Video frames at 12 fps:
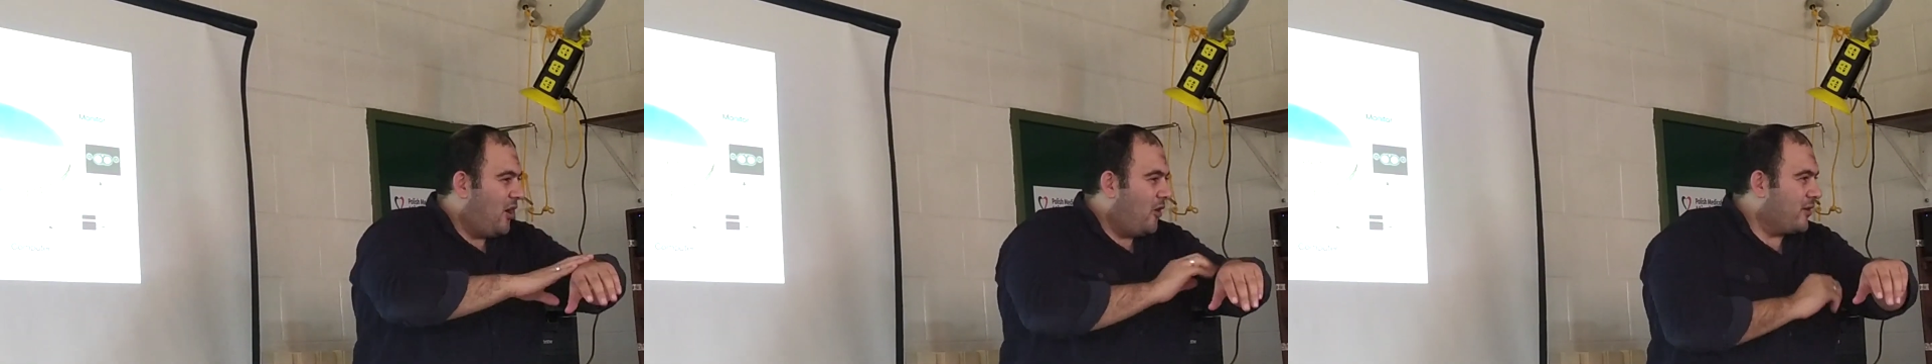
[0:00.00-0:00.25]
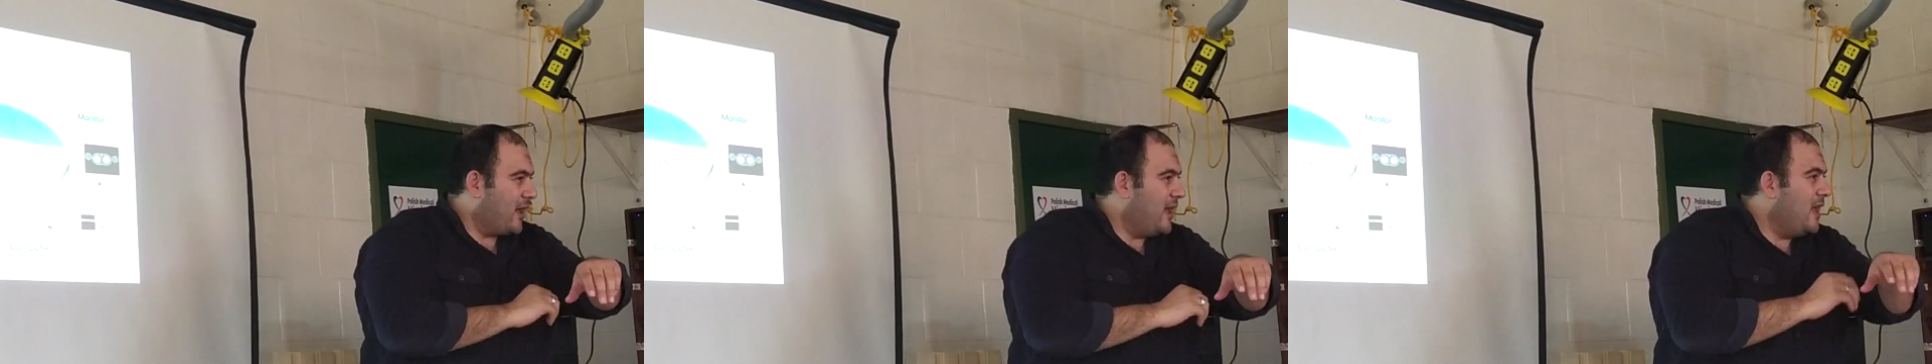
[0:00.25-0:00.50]

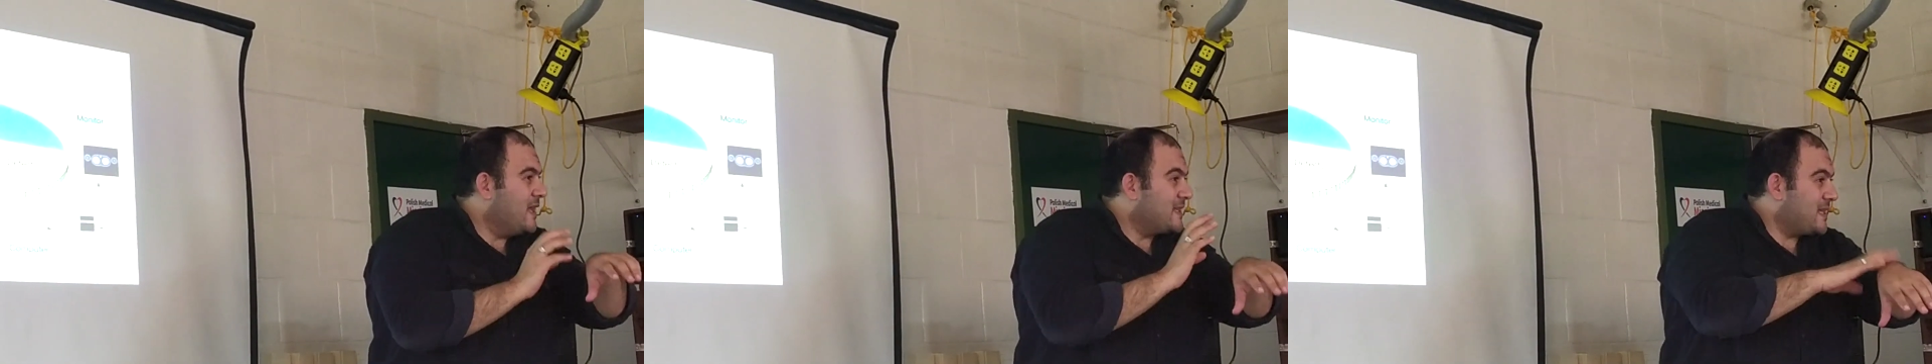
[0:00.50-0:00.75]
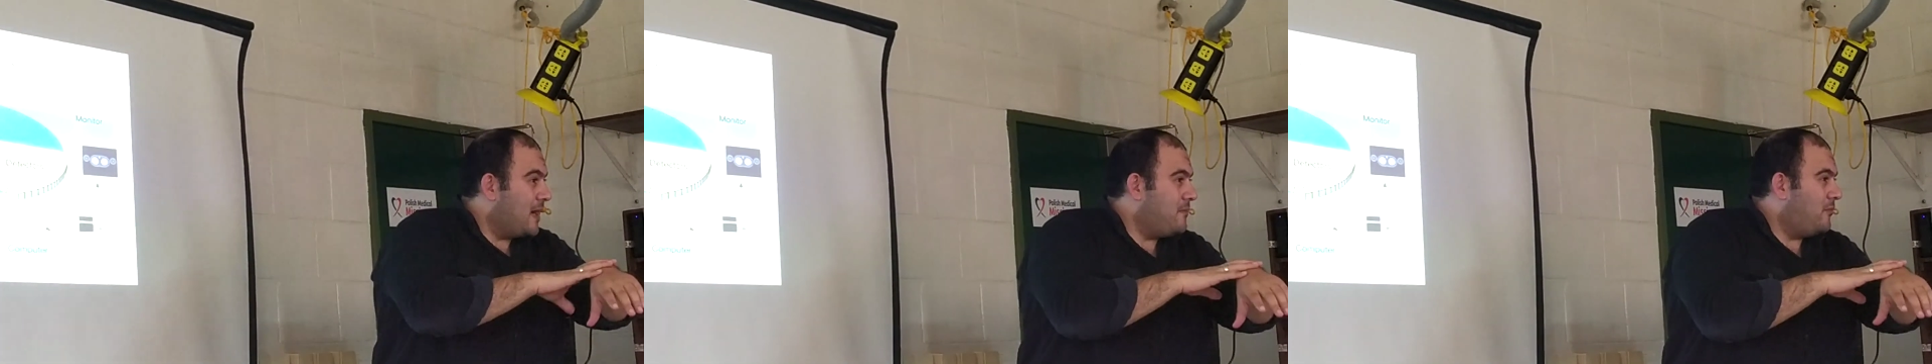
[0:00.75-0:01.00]
Okay,
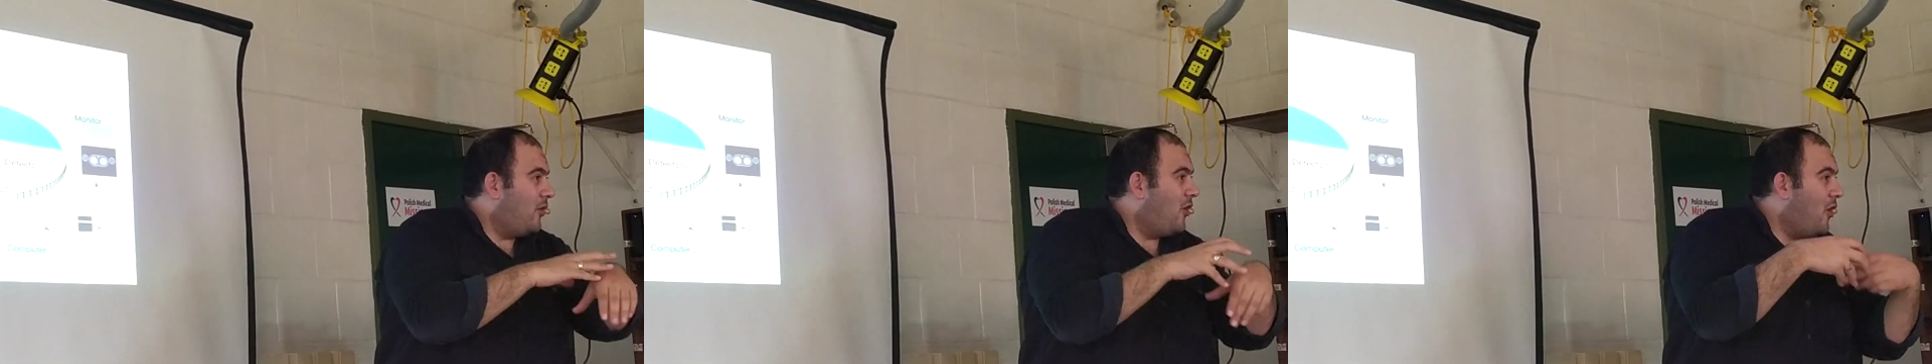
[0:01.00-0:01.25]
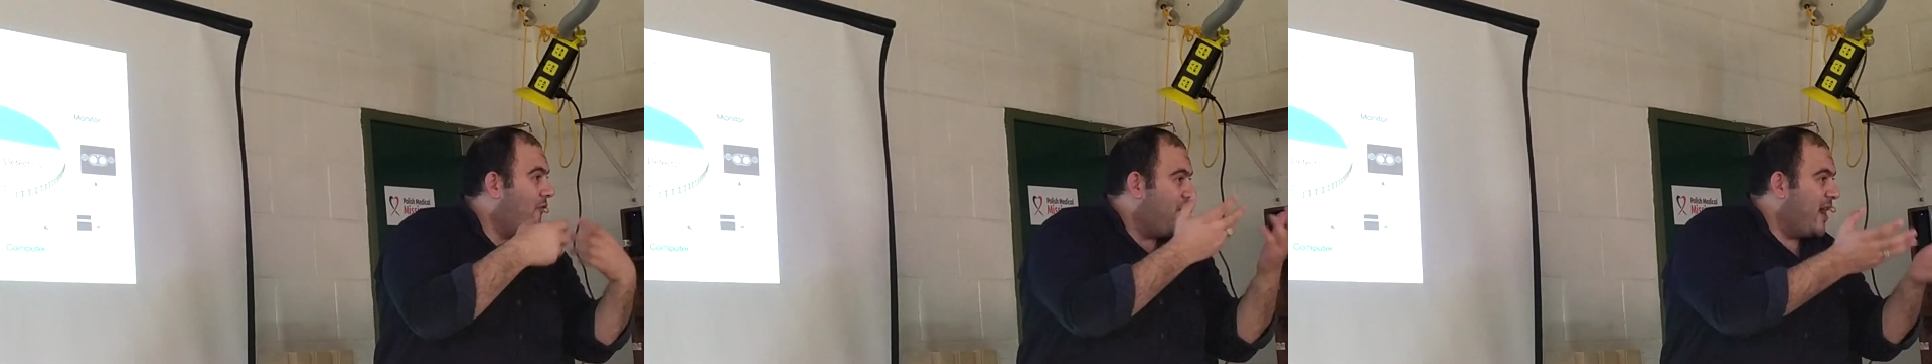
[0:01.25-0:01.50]
some
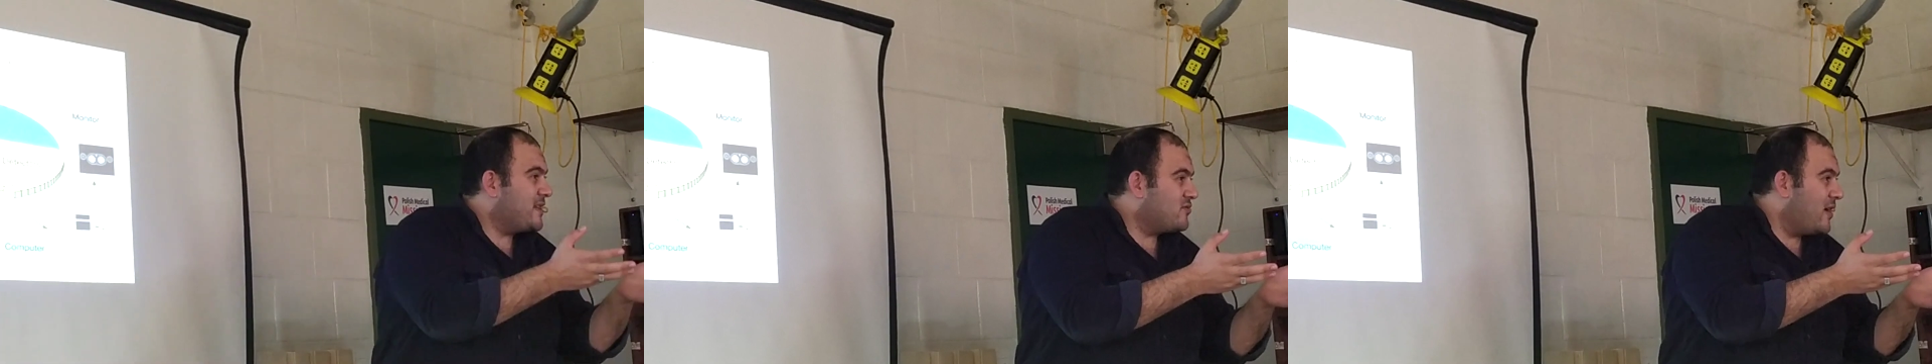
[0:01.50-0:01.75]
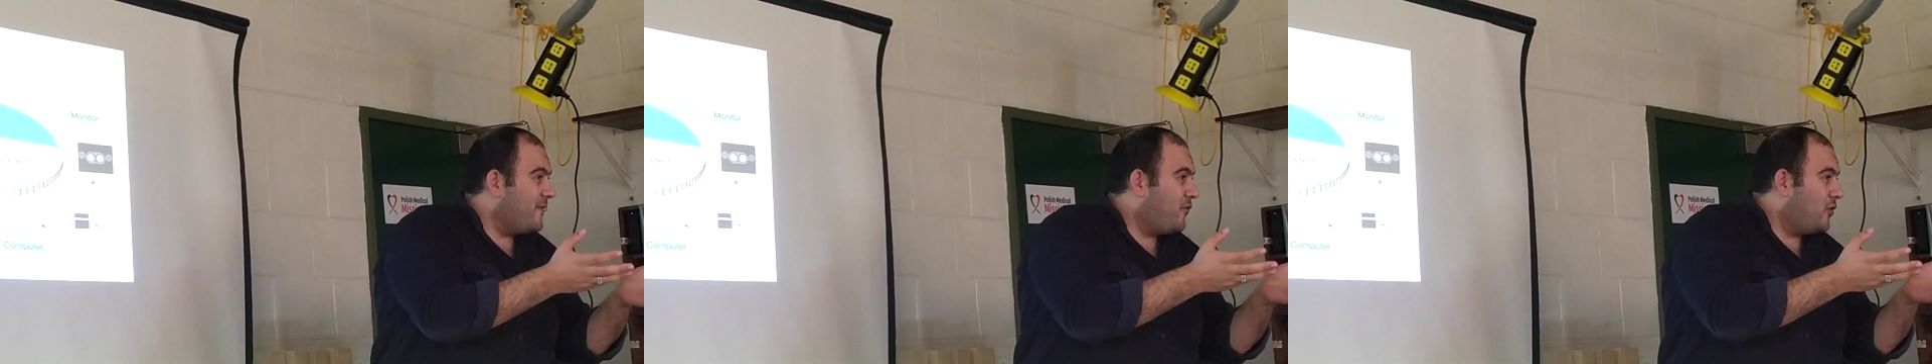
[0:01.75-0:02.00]
of
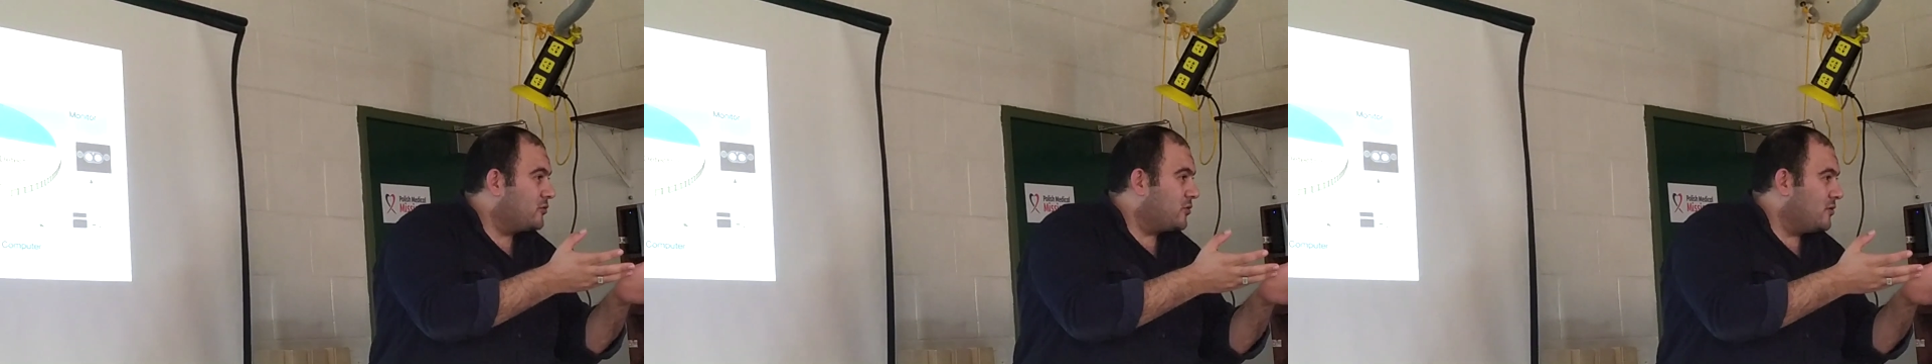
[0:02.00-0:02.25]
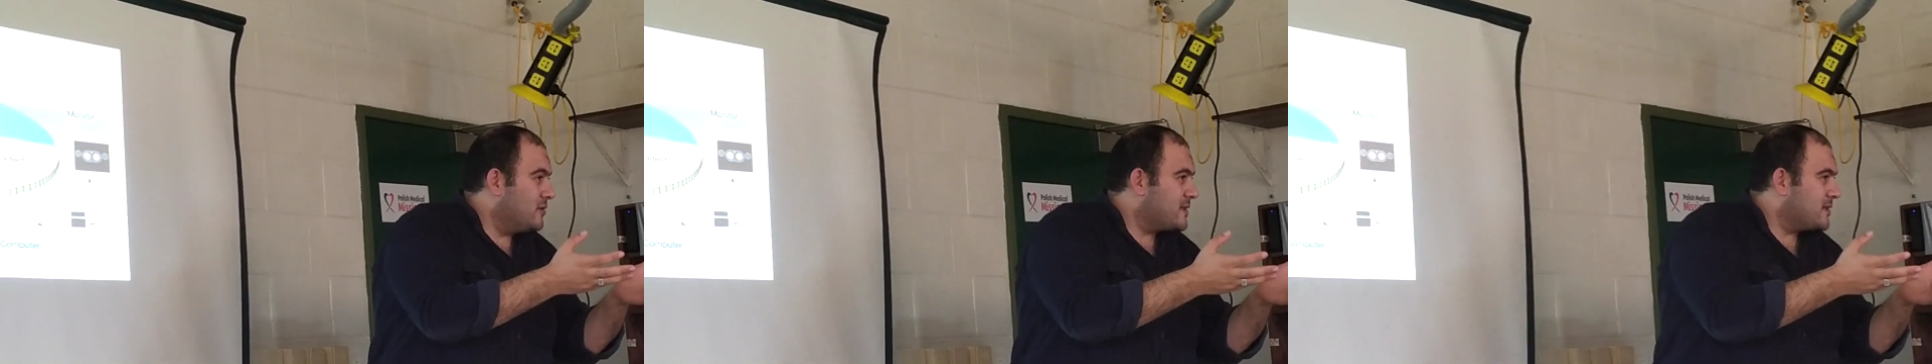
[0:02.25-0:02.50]
X-ray
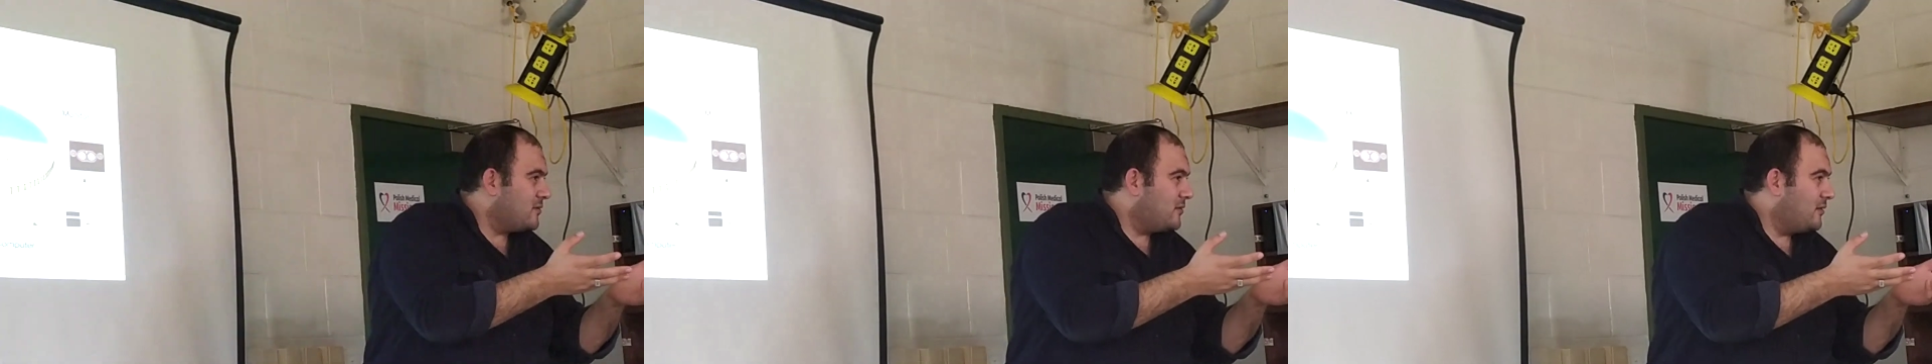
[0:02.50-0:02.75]
photons.